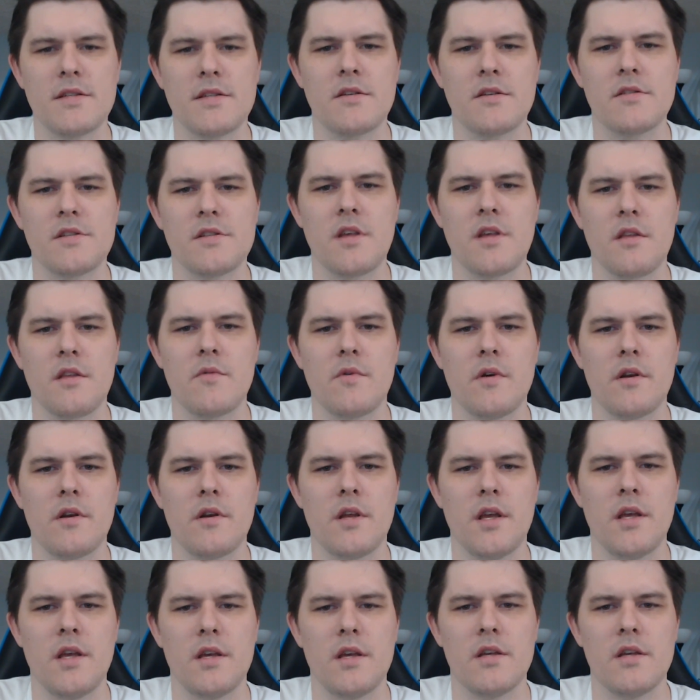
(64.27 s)
the other one
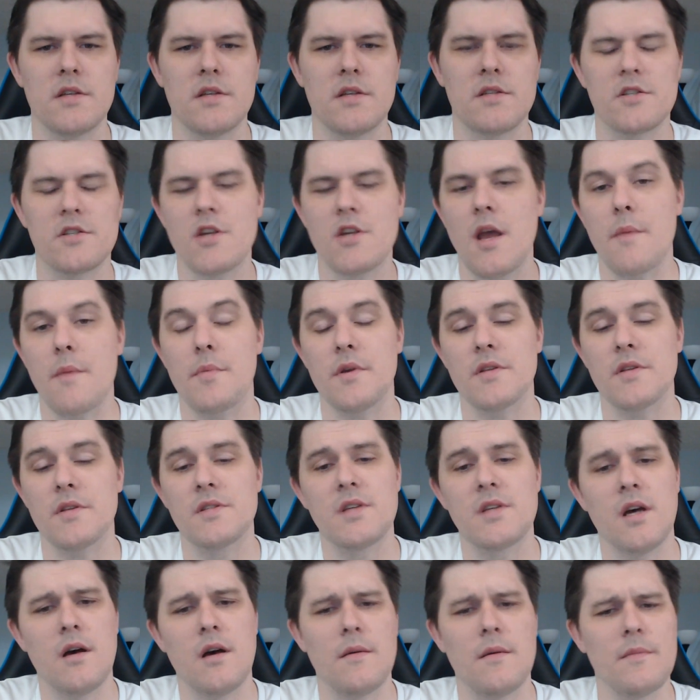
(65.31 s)
is Champions.
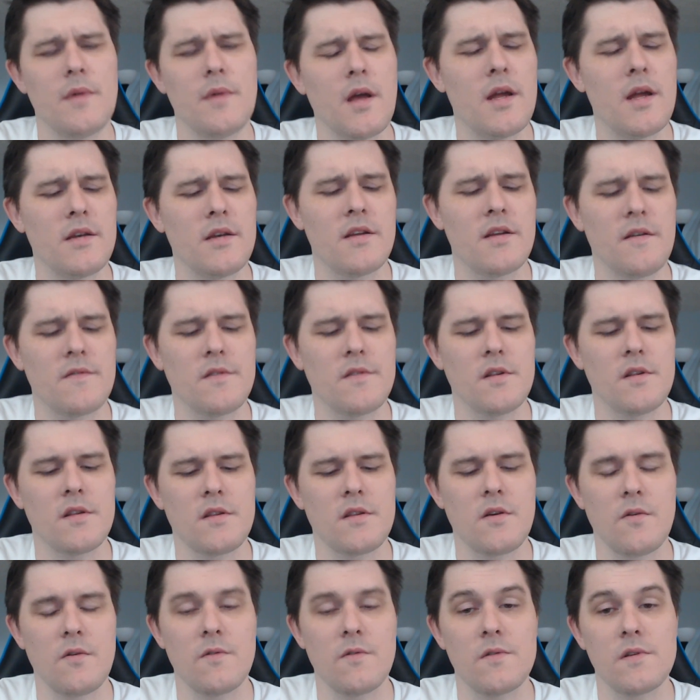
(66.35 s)
And given that
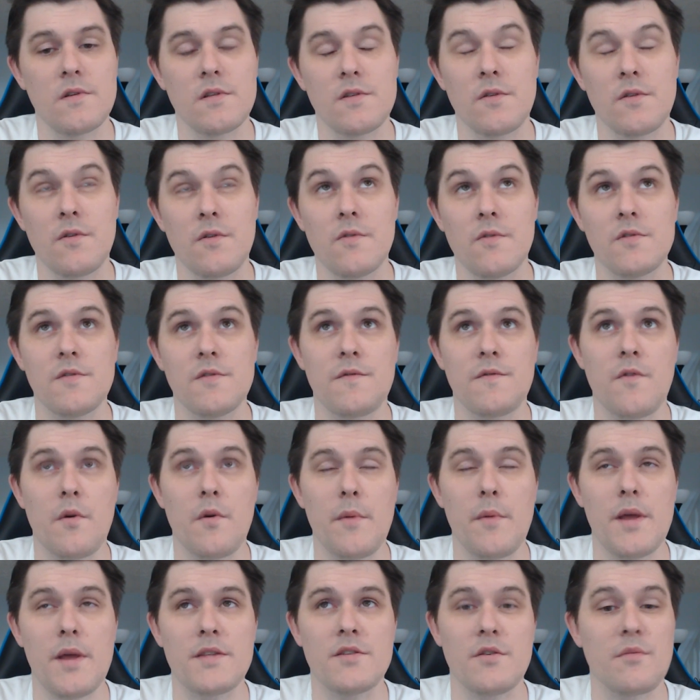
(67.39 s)
those are
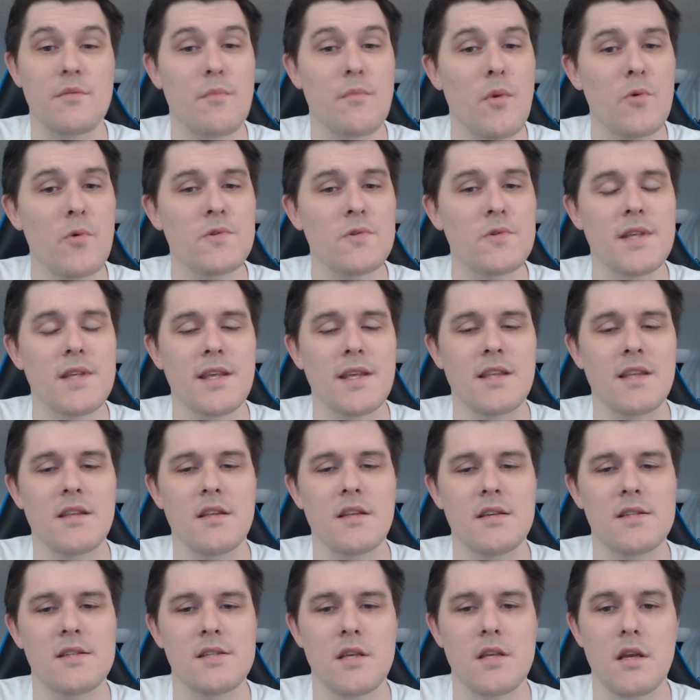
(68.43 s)
formats you're most likely to
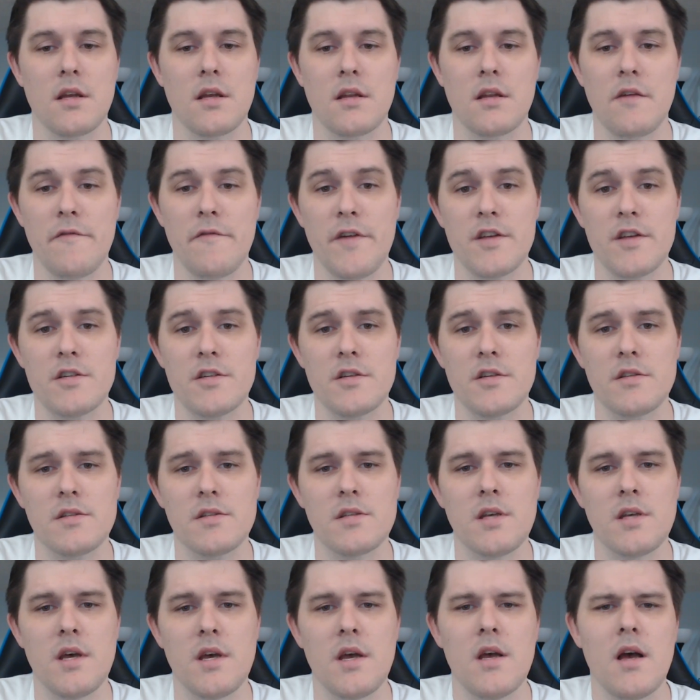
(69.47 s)
see at conventions,
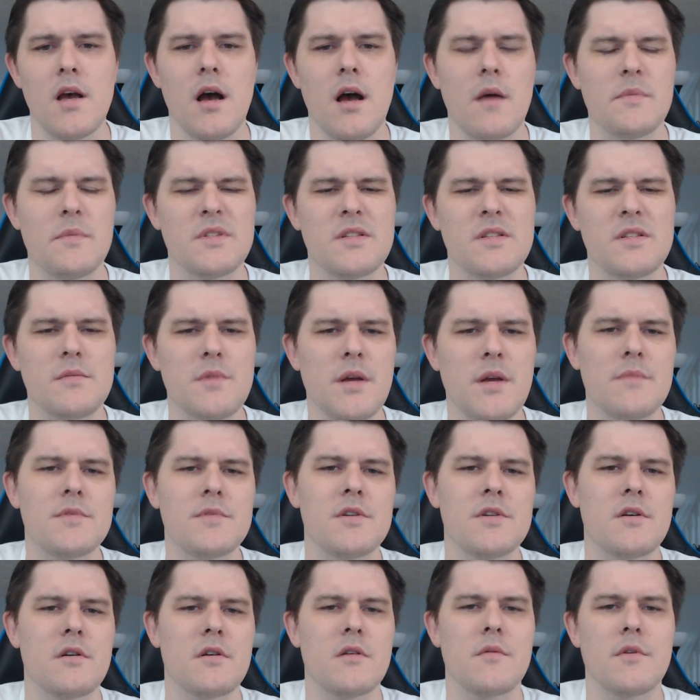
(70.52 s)
and sometimes
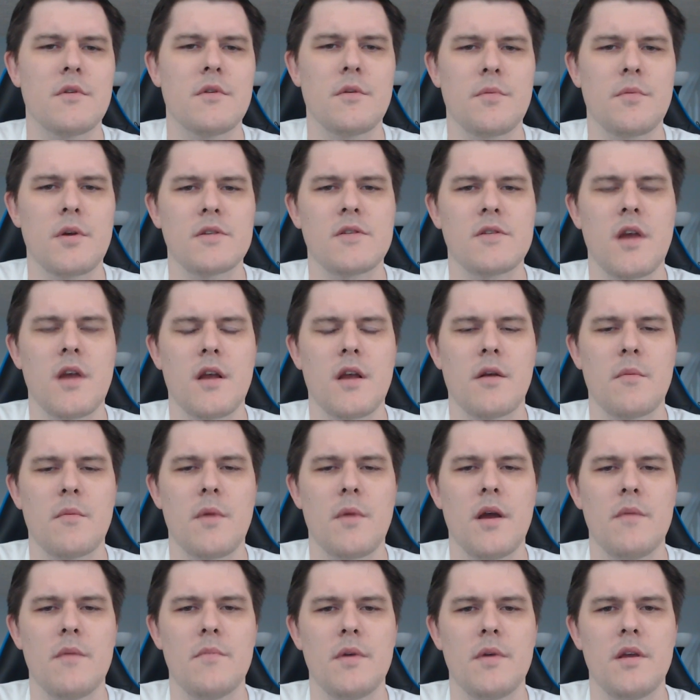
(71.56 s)
your press ganger
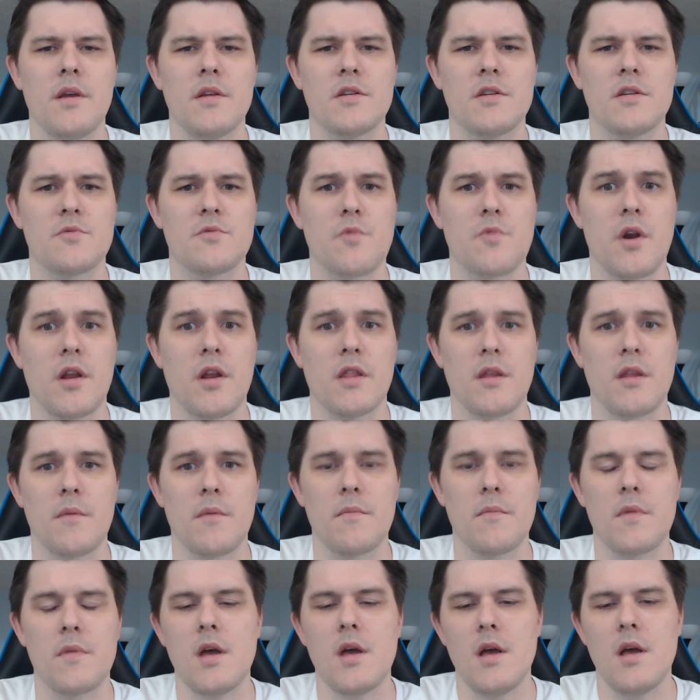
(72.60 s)
might be just running them.
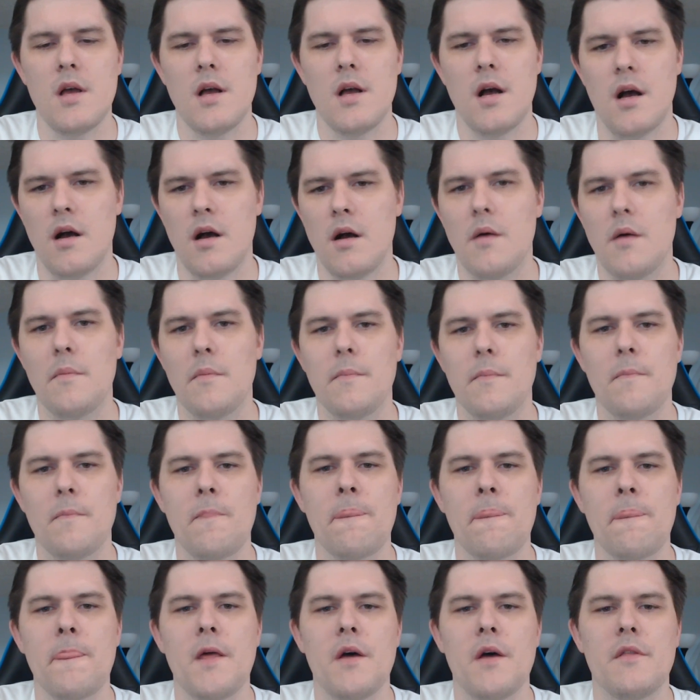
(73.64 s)

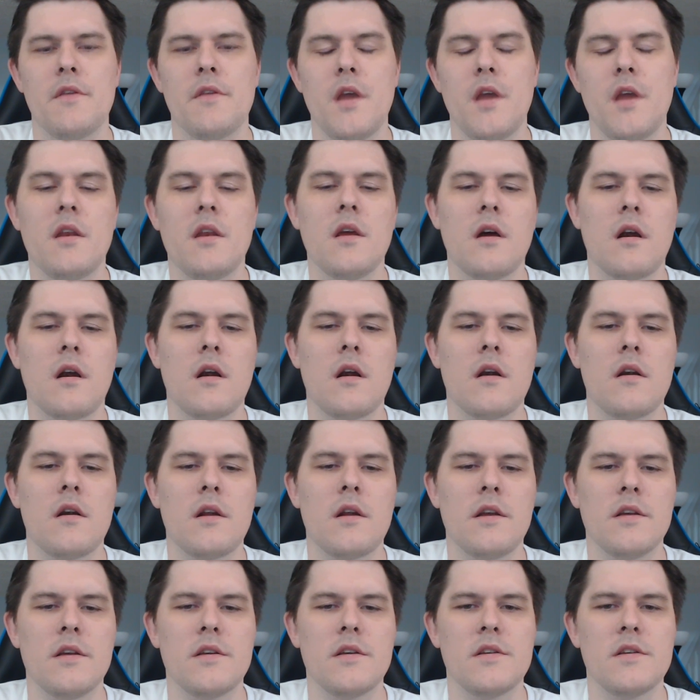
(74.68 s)
The ADR
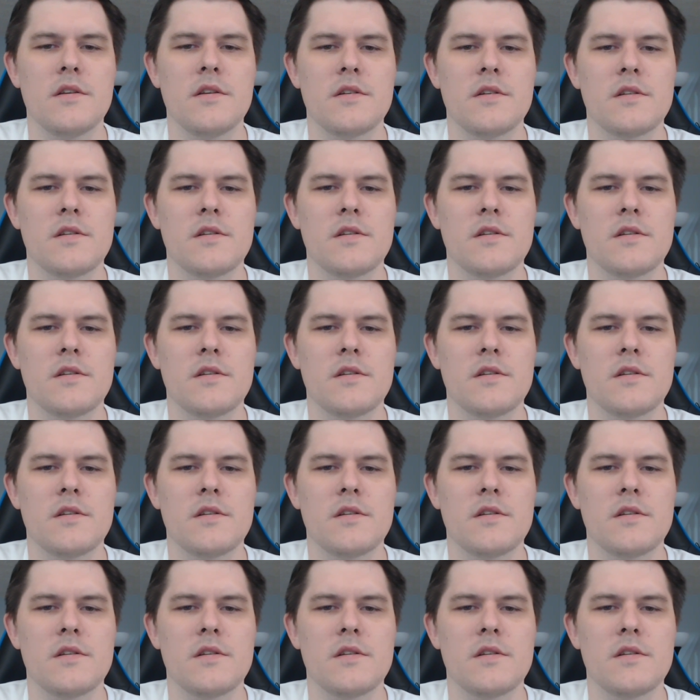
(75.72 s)
is